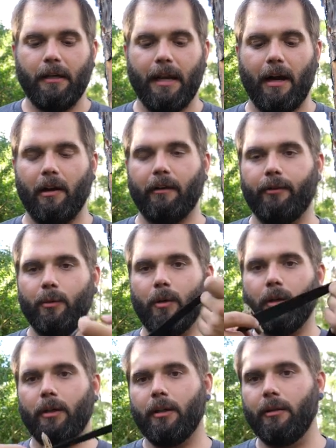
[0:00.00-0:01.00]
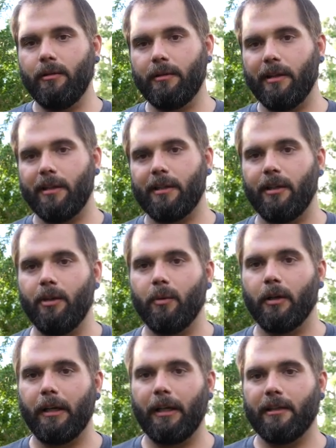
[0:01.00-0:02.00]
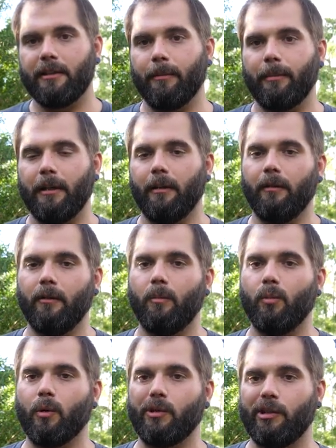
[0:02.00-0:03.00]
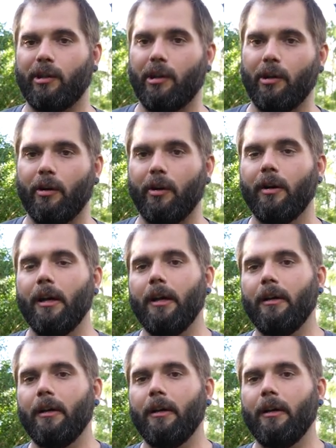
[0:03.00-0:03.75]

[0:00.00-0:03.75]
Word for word: now if you wanted to use this and you wanted to get something a little more secure